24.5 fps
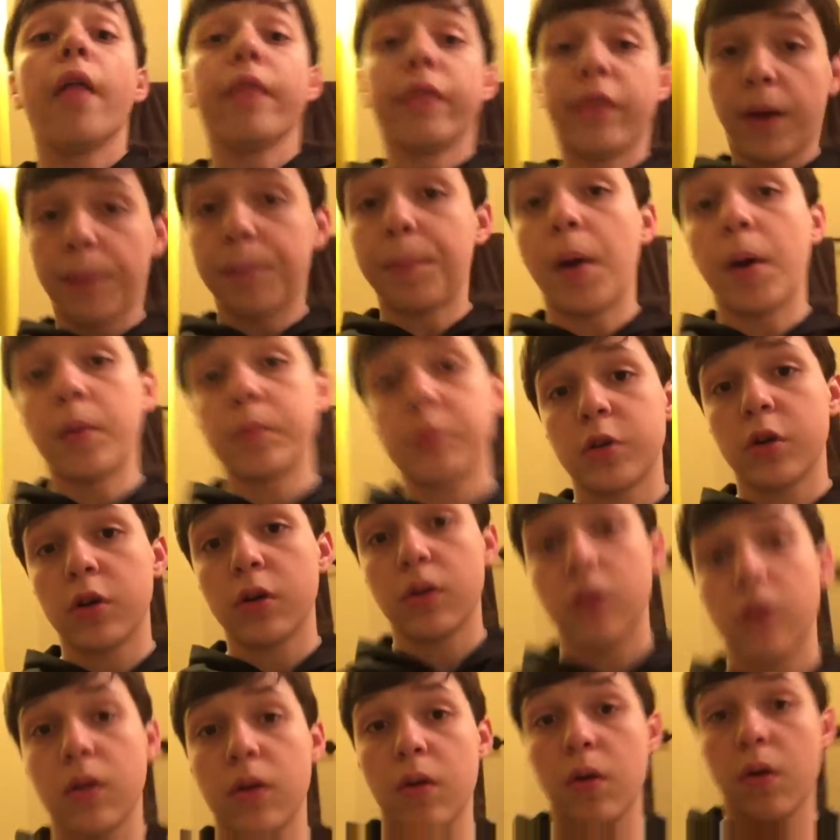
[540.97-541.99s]
That Pop-Tart,
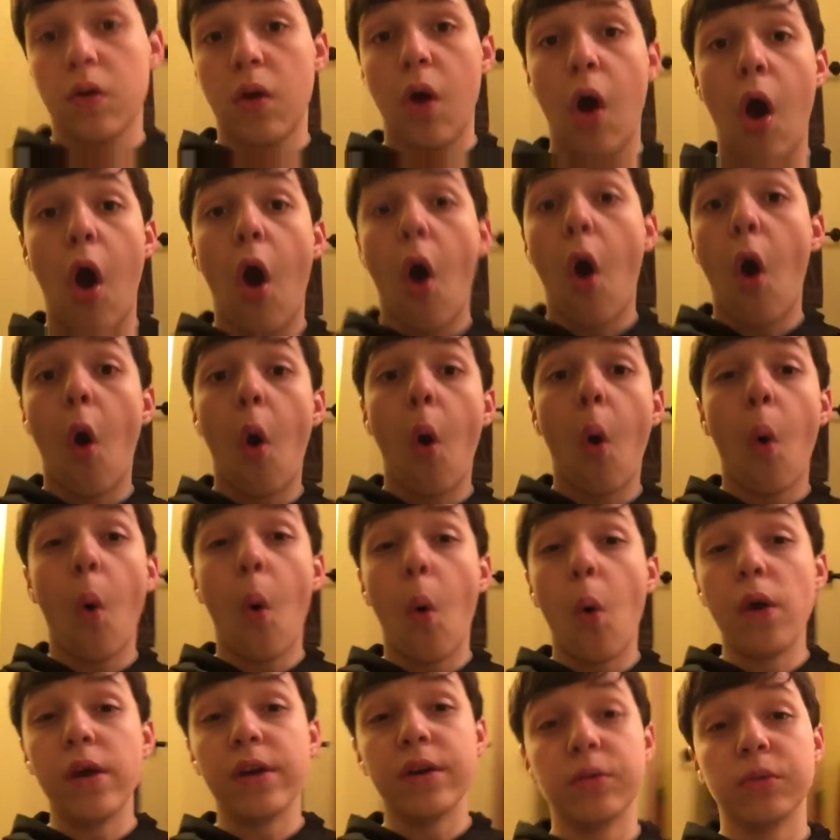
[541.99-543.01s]

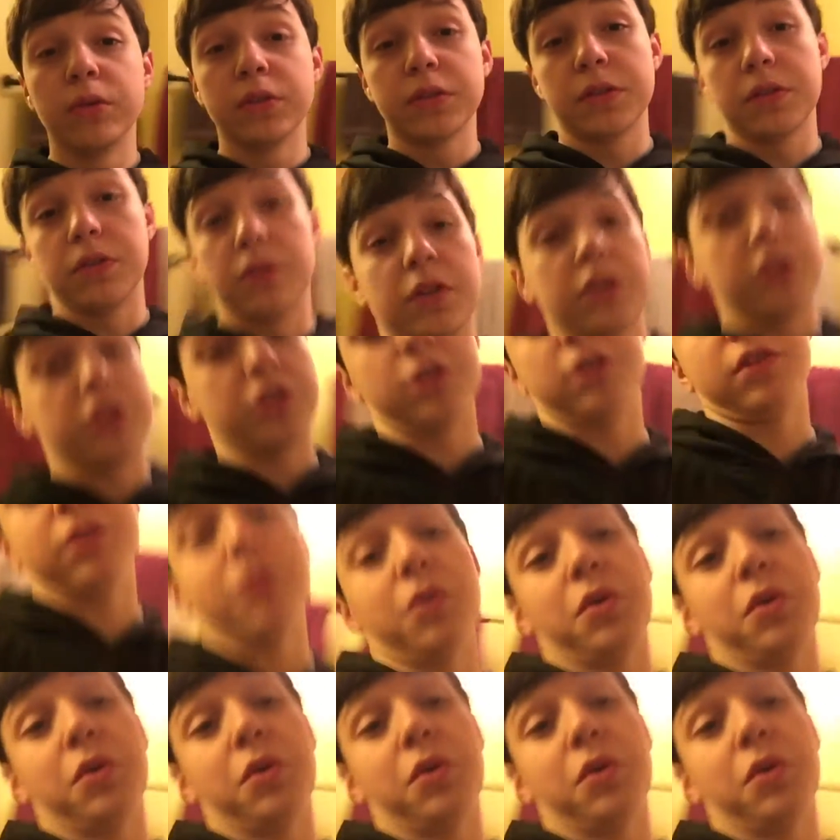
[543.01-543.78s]
it was delicious.